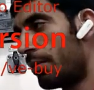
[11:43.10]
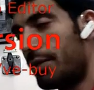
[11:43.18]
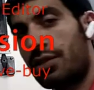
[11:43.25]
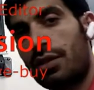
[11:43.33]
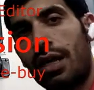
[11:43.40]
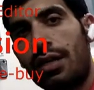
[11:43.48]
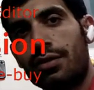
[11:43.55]
will be
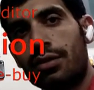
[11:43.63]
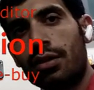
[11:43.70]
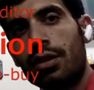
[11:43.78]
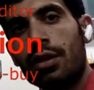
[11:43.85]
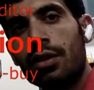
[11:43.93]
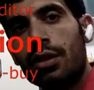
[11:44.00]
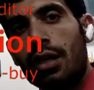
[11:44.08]

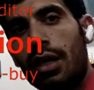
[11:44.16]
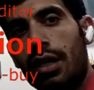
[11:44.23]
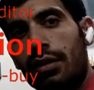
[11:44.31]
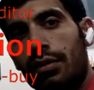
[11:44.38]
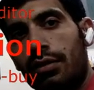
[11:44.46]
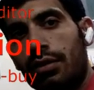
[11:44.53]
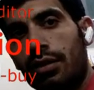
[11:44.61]
sensed,
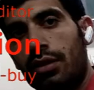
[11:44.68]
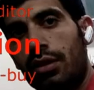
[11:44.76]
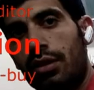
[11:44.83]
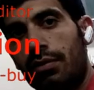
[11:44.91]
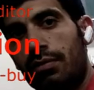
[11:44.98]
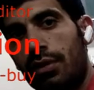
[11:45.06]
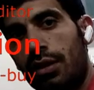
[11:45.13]
and
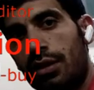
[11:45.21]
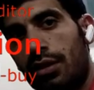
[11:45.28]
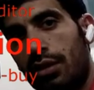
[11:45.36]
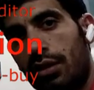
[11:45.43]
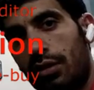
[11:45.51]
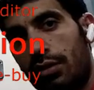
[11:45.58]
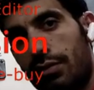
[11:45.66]

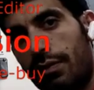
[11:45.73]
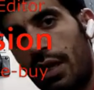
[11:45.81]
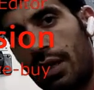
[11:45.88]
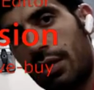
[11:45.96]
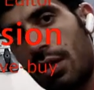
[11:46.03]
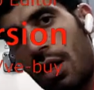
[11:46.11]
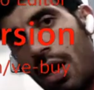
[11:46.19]
when